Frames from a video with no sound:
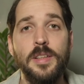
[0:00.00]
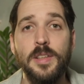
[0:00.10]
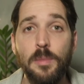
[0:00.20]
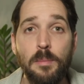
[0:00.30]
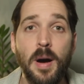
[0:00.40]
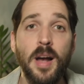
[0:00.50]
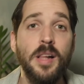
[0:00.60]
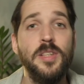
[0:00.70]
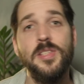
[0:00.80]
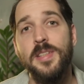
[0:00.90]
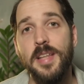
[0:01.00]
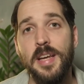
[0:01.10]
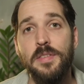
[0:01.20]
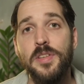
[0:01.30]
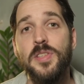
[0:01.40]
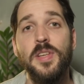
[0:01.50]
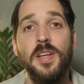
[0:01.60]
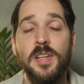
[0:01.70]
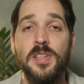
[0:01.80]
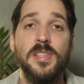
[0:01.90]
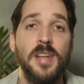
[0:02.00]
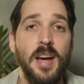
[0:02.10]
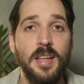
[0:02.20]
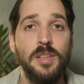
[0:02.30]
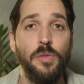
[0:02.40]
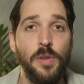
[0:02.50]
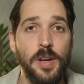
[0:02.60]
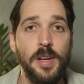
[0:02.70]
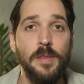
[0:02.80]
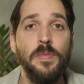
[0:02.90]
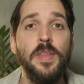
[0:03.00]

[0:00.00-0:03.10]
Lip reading: the Miles Davis In Silent Way.